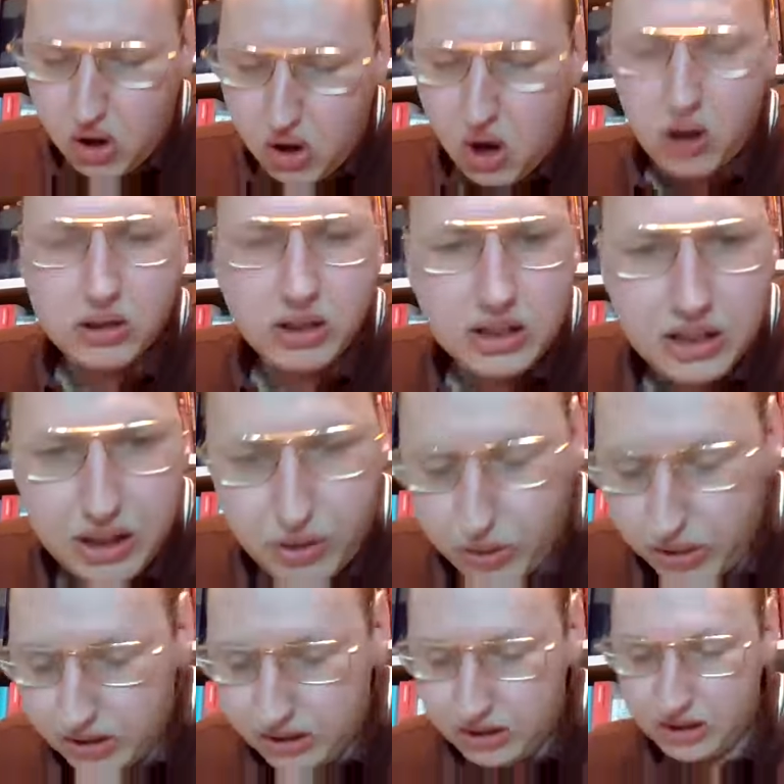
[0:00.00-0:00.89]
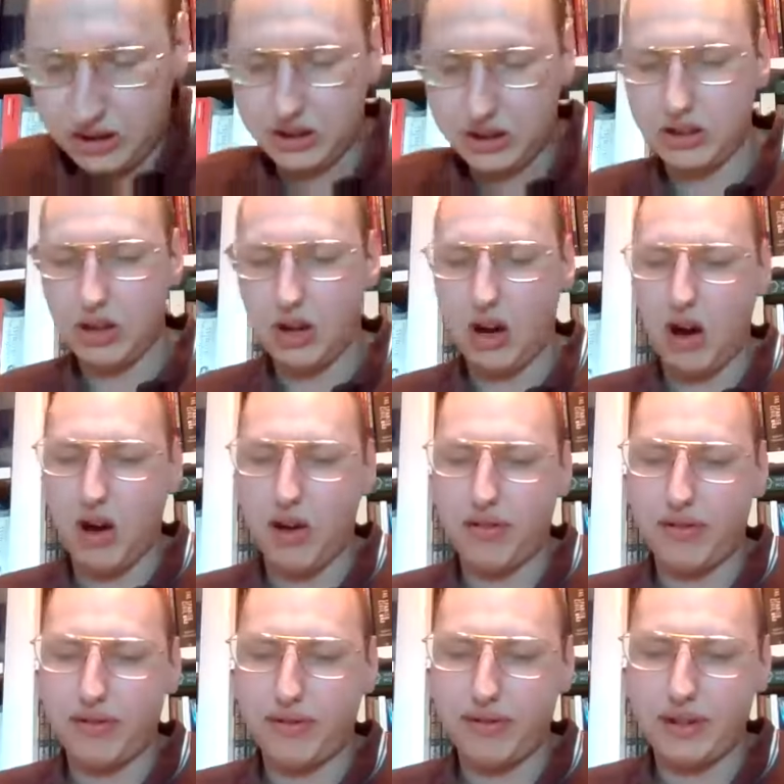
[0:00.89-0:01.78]
consequences
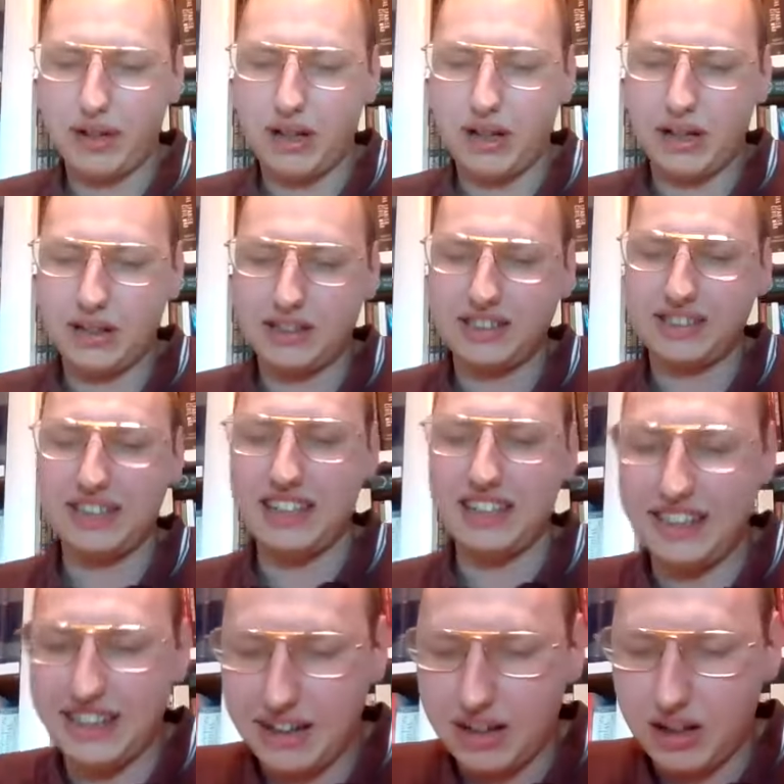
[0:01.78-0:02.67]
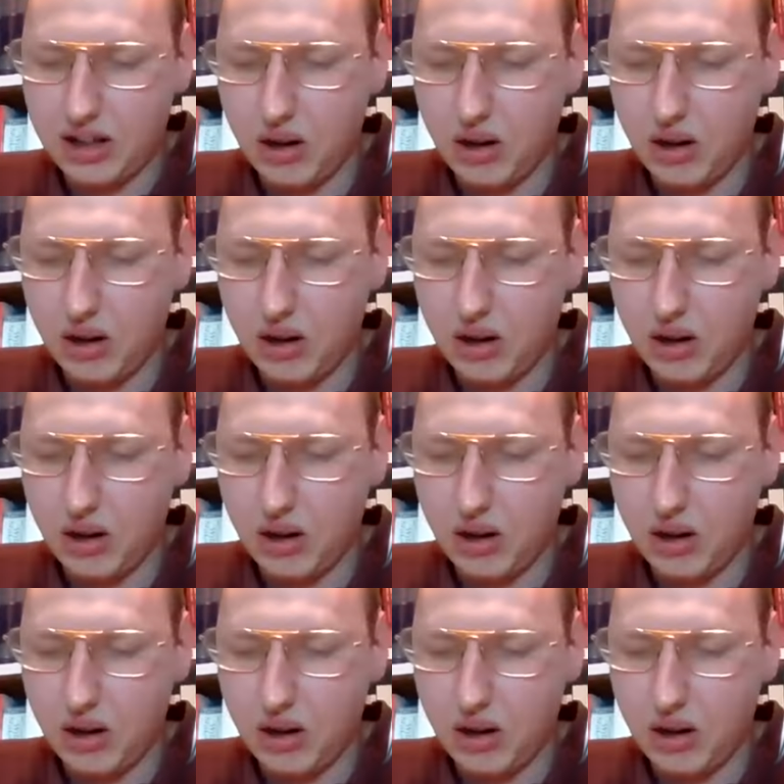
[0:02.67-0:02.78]
of seeking